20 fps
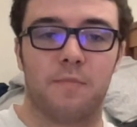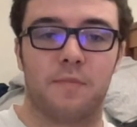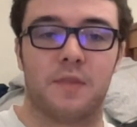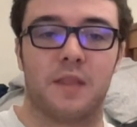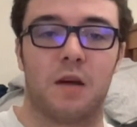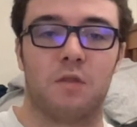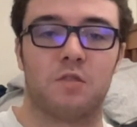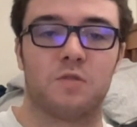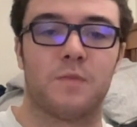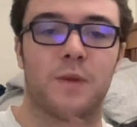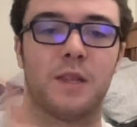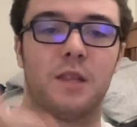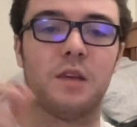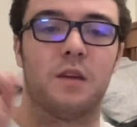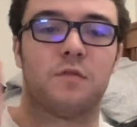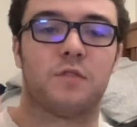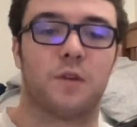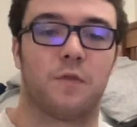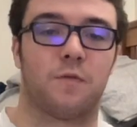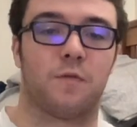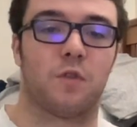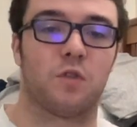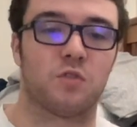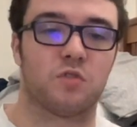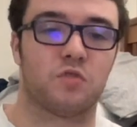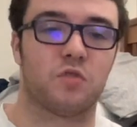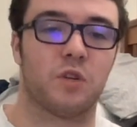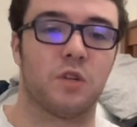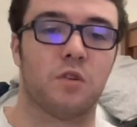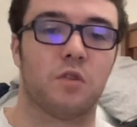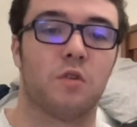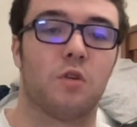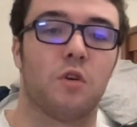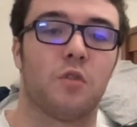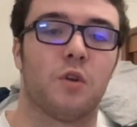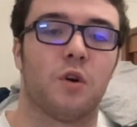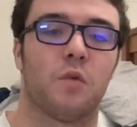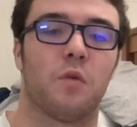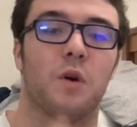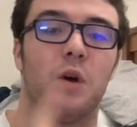that was mainly of the first trailer.
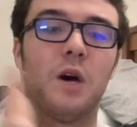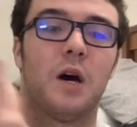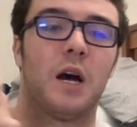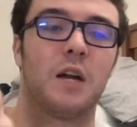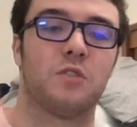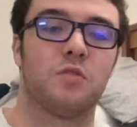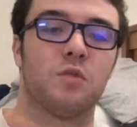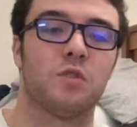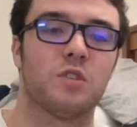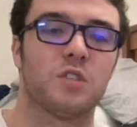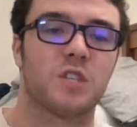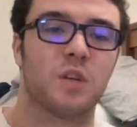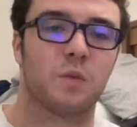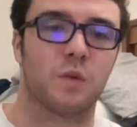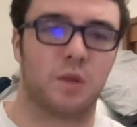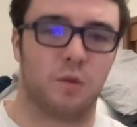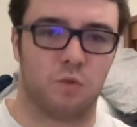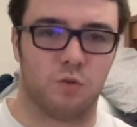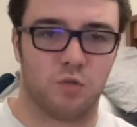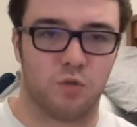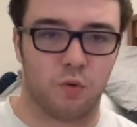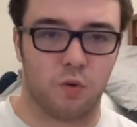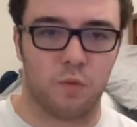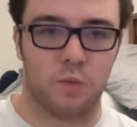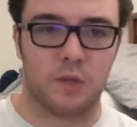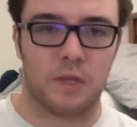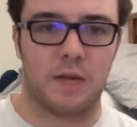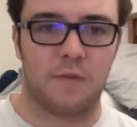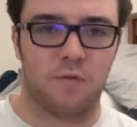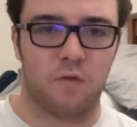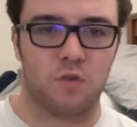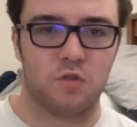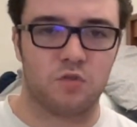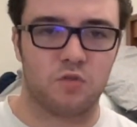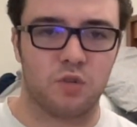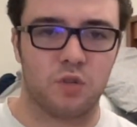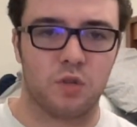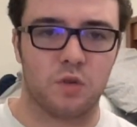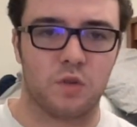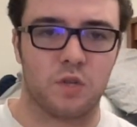Although, I do understand what they were doing with that
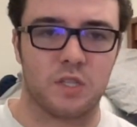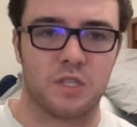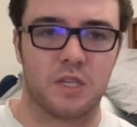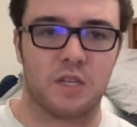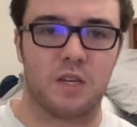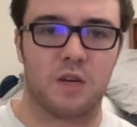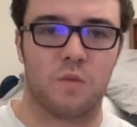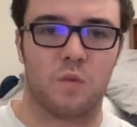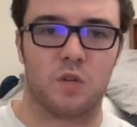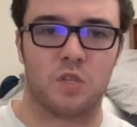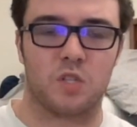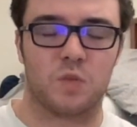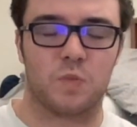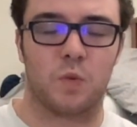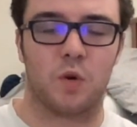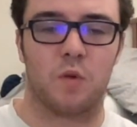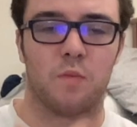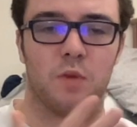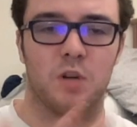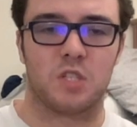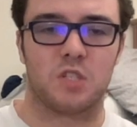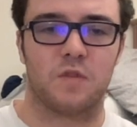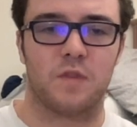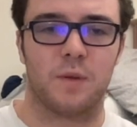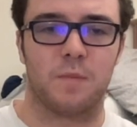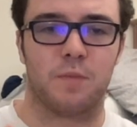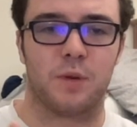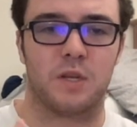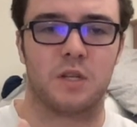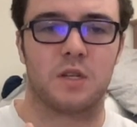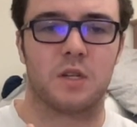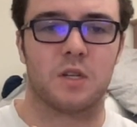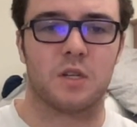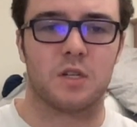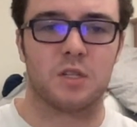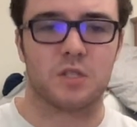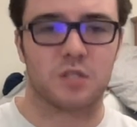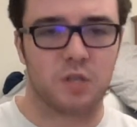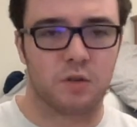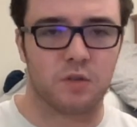first trailer. Because they didn't want to spoil much of it. But,
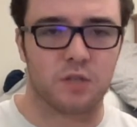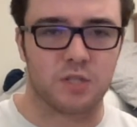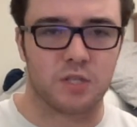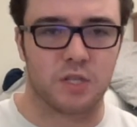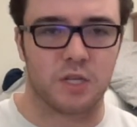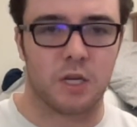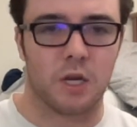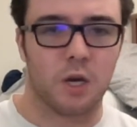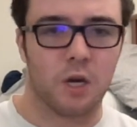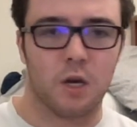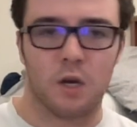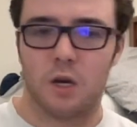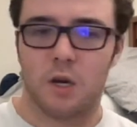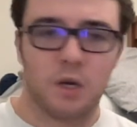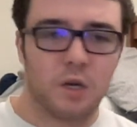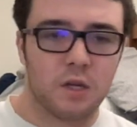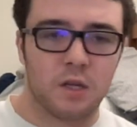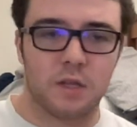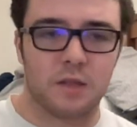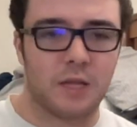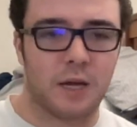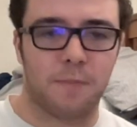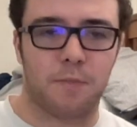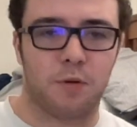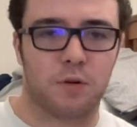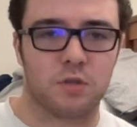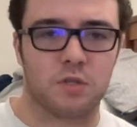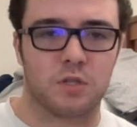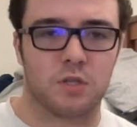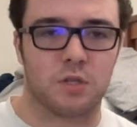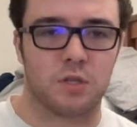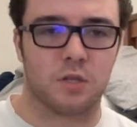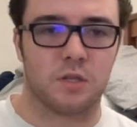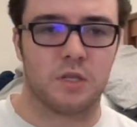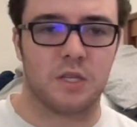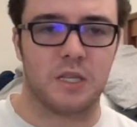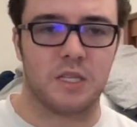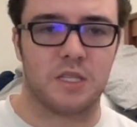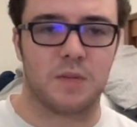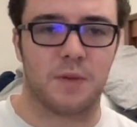seriously. That person
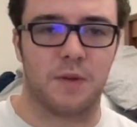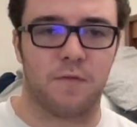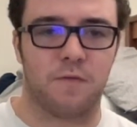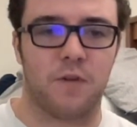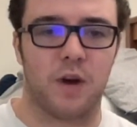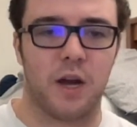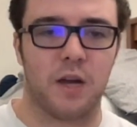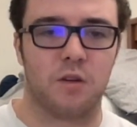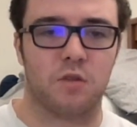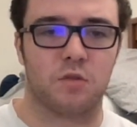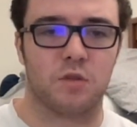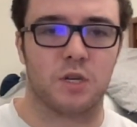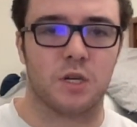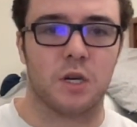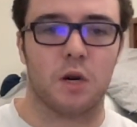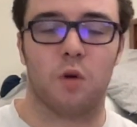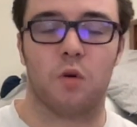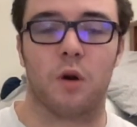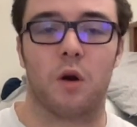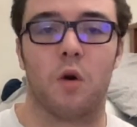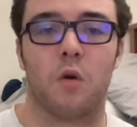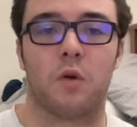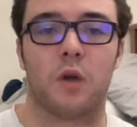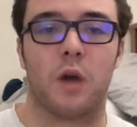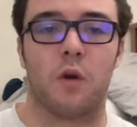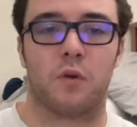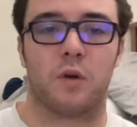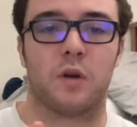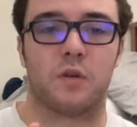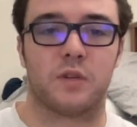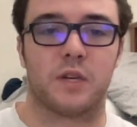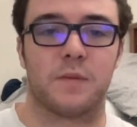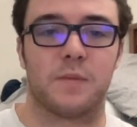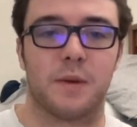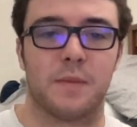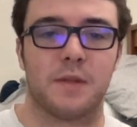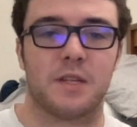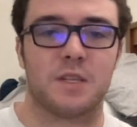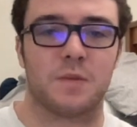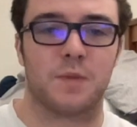needs to be fired. Okay.
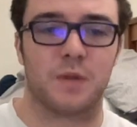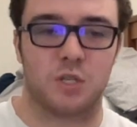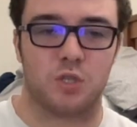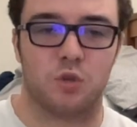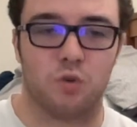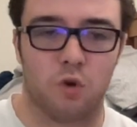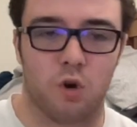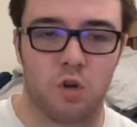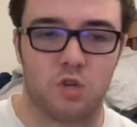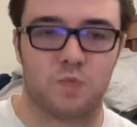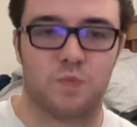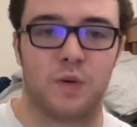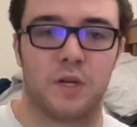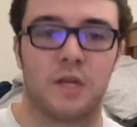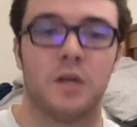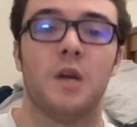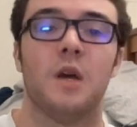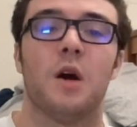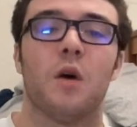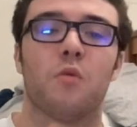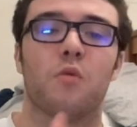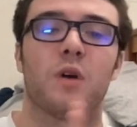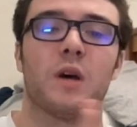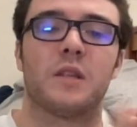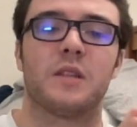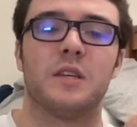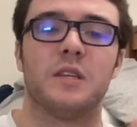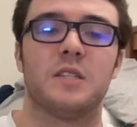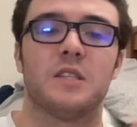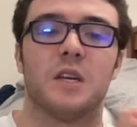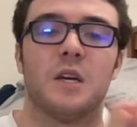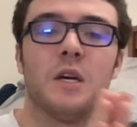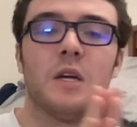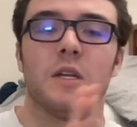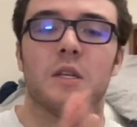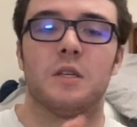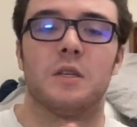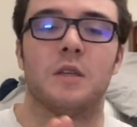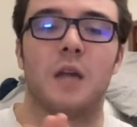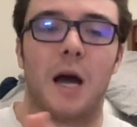Maybe that's a bit too harsh. But, or at least
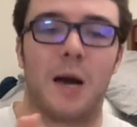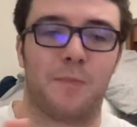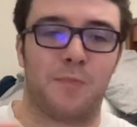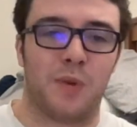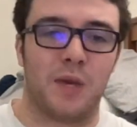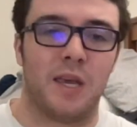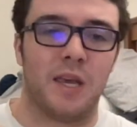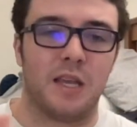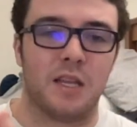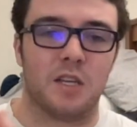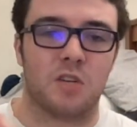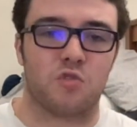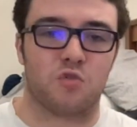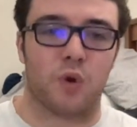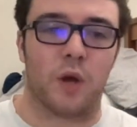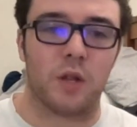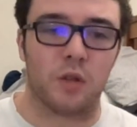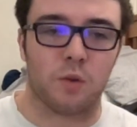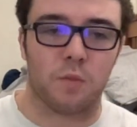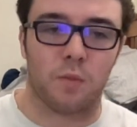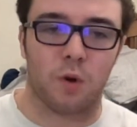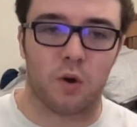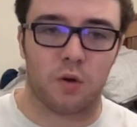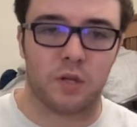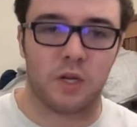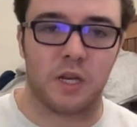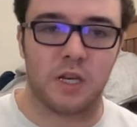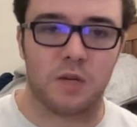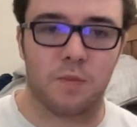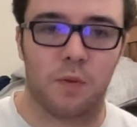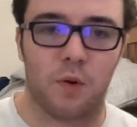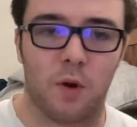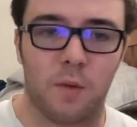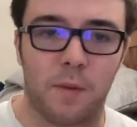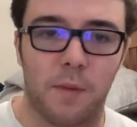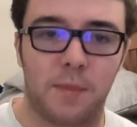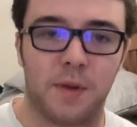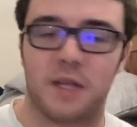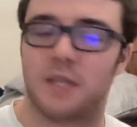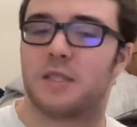not be in the trailer marketing
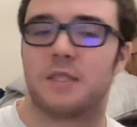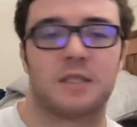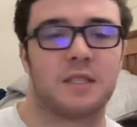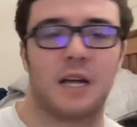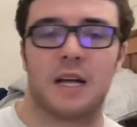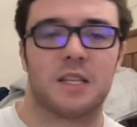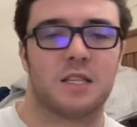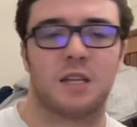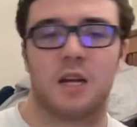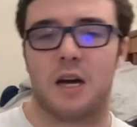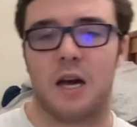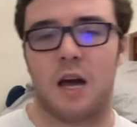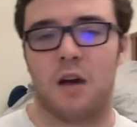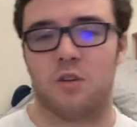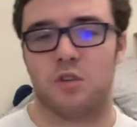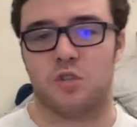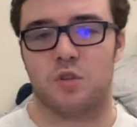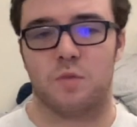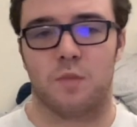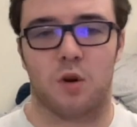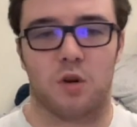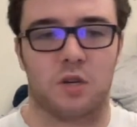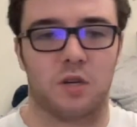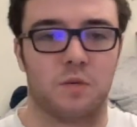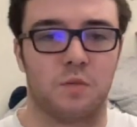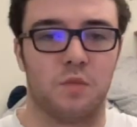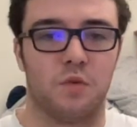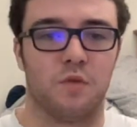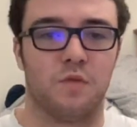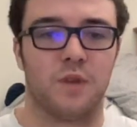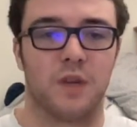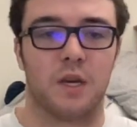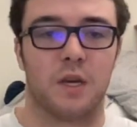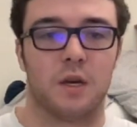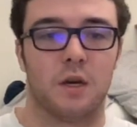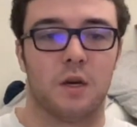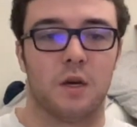department, because that's not how you should market a movie.